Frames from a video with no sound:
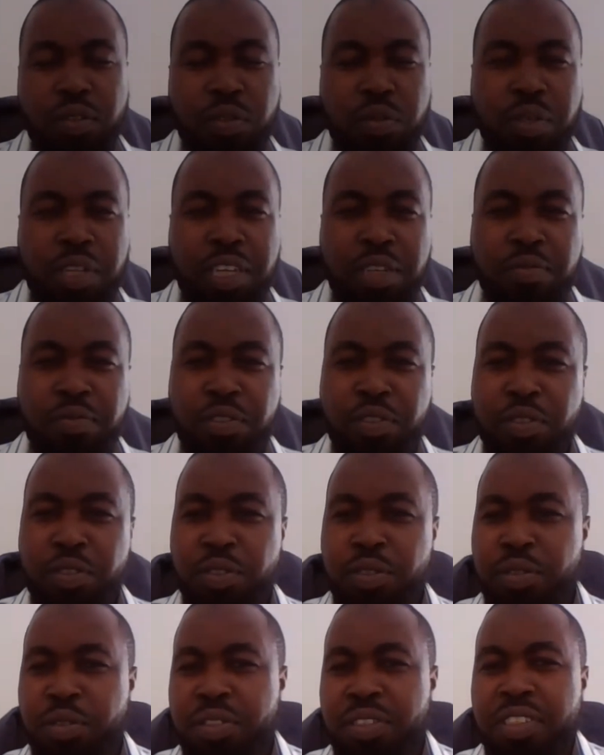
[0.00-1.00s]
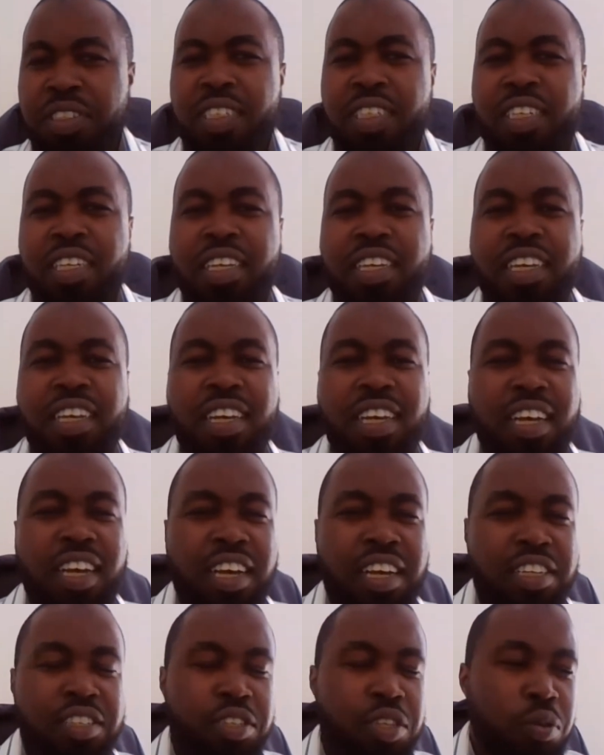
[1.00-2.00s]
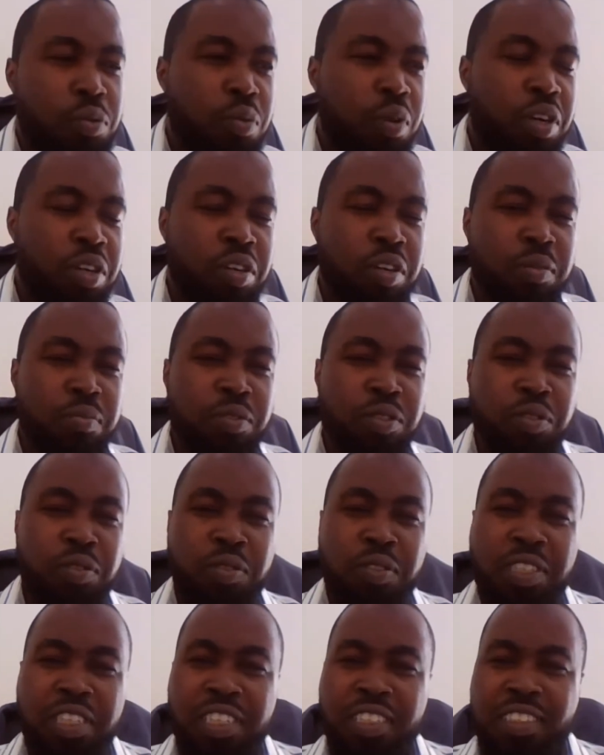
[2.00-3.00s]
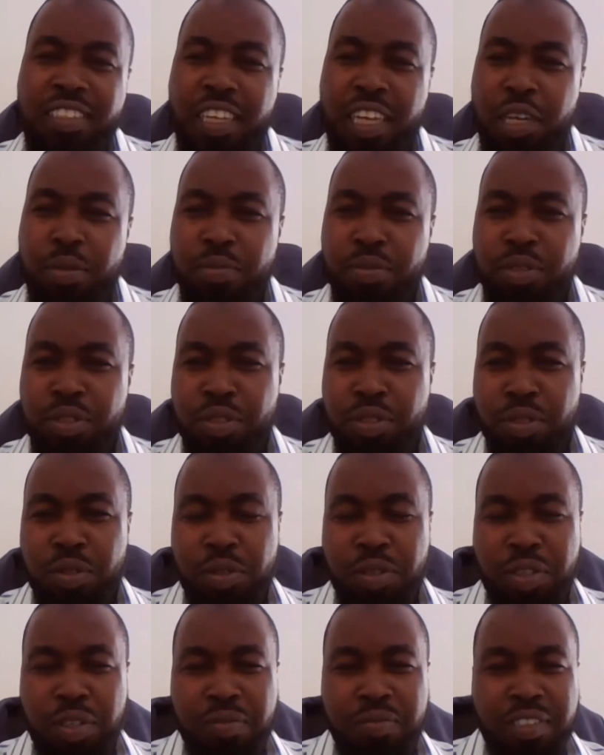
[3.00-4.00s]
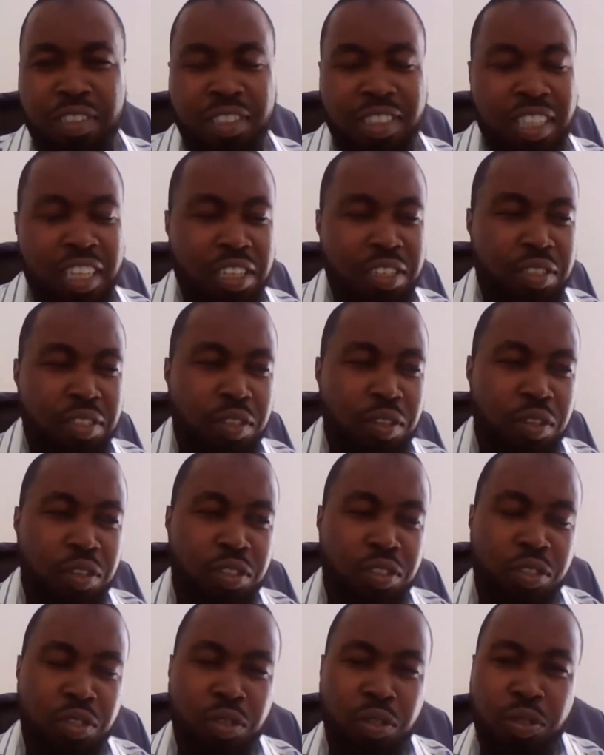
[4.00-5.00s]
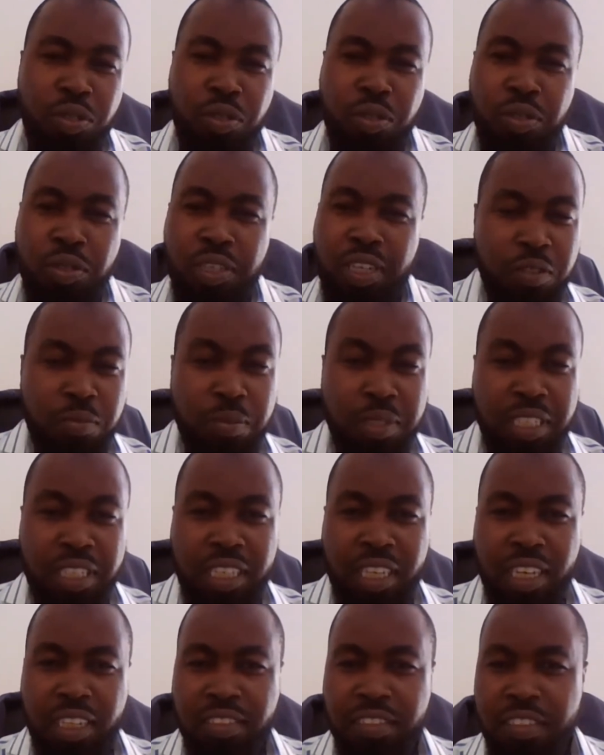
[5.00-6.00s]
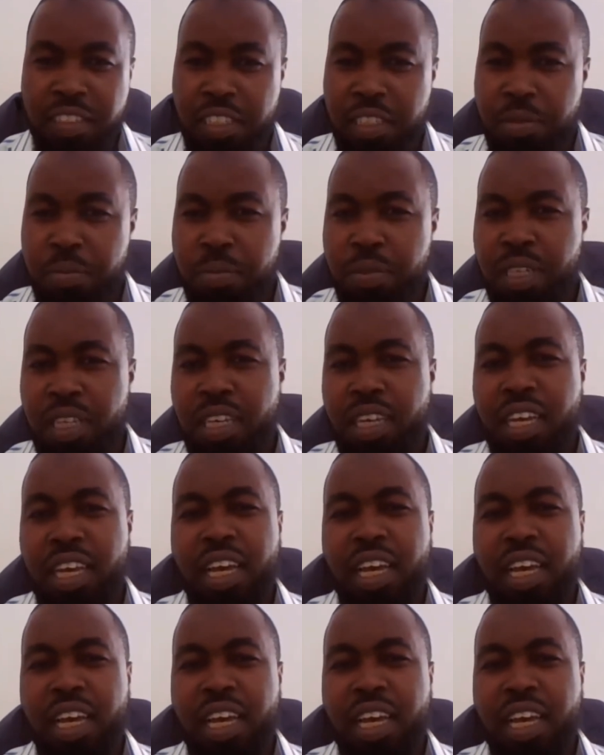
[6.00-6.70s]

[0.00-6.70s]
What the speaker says: Good afternoon. You're welcome to today's episode of the Tech Talk Show with me, Kazeem.